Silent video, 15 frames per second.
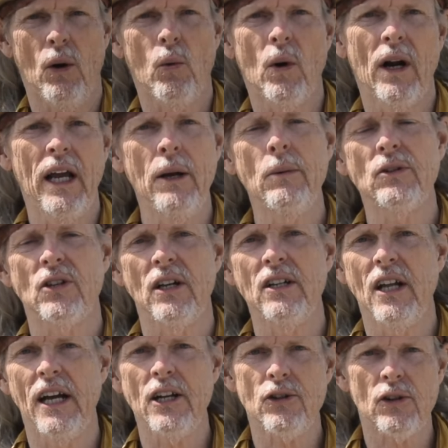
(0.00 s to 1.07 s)
where he was
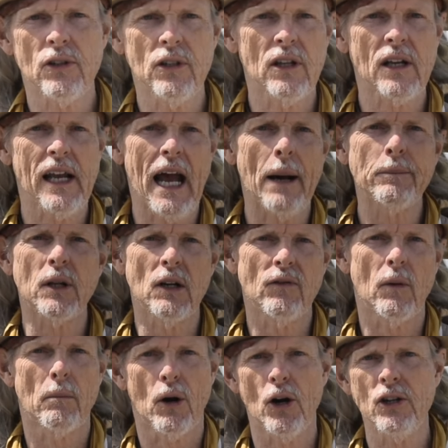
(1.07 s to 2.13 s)
indentured to the captain of
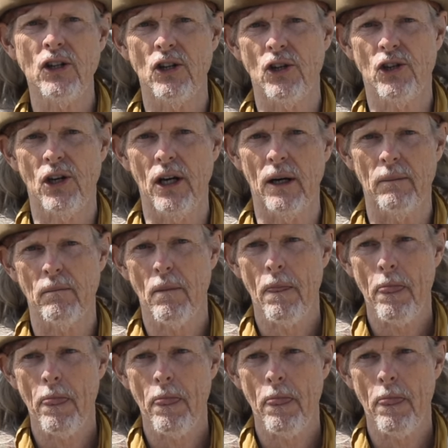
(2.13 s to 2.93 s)
a merchant ship